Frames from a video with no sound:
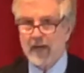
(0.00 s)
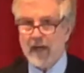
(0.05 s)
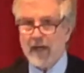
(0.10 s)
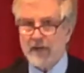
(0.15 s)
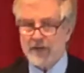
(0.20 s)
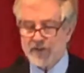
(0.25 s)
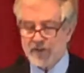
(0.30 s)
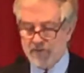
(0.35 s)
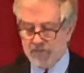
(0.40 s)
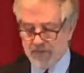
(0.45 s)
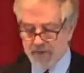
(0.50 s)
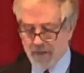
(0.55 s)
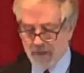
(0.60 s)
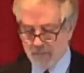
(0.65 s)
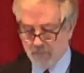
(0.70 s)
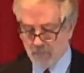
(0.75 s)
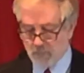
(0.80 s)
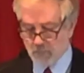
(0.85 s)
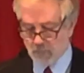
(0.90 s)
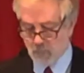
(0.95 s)
each of
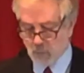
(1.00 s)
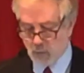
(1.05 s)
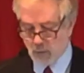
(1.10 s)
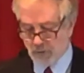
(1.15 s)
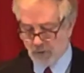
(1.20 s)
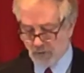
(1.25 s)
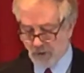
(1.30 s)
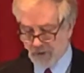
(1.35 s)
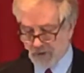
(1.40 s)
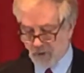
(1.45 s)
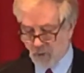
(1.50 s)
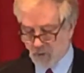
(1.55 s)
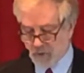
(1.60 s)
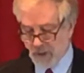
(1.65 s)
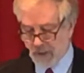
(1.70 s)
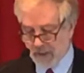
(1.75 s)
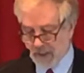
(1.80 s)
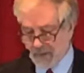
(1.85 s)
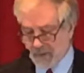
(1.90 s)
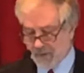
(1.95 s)
them more
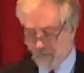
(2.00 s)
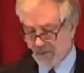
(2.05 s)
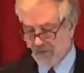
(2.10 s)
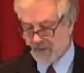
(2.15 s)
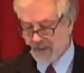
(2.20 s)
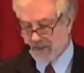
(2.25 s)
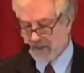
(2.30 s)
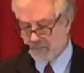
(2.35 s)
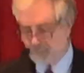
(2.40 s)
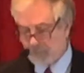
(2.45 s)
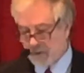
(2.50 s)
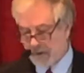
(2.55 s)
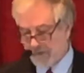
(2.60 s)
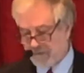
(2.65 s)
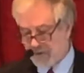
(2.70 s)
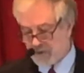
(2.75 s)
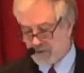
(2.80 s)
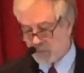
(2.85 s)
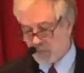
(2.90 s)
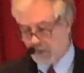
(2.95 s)
draconian than the
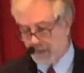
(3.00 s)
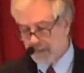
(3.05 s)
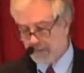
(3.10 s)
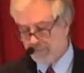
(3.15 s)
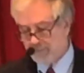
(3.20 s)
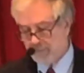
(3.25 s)
previous one.